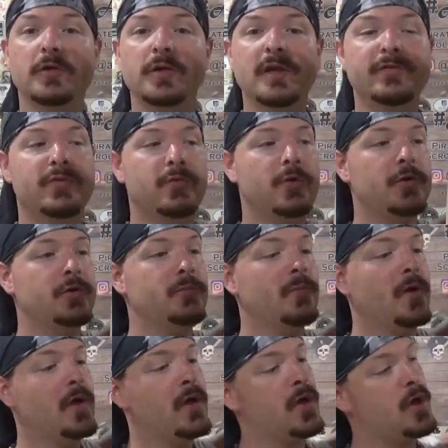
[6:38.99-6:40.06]
living room.
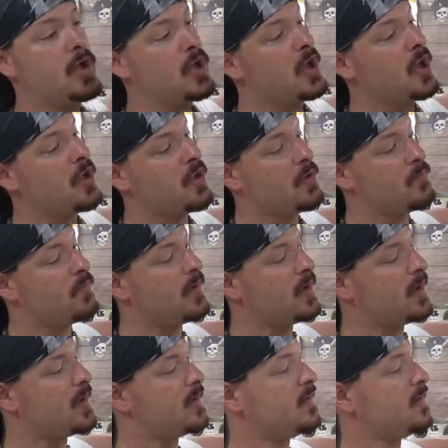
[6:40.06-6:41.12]

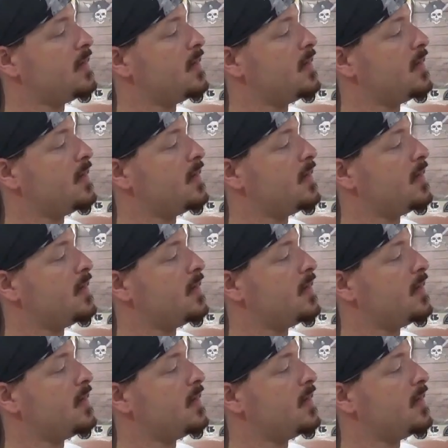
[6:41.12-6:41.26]
But I